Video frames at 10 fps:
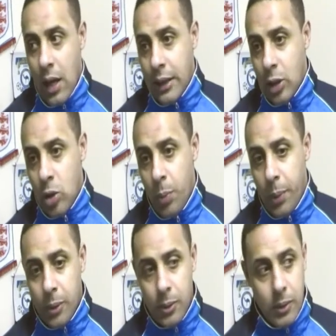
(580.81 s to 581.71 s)
And I
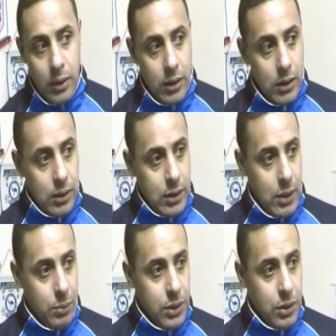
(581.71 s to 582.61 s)
hope
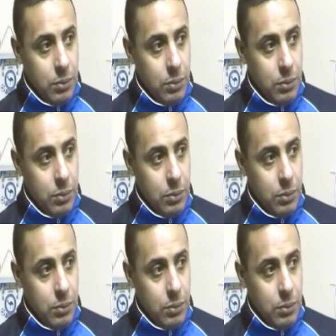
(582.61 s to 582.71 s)
that we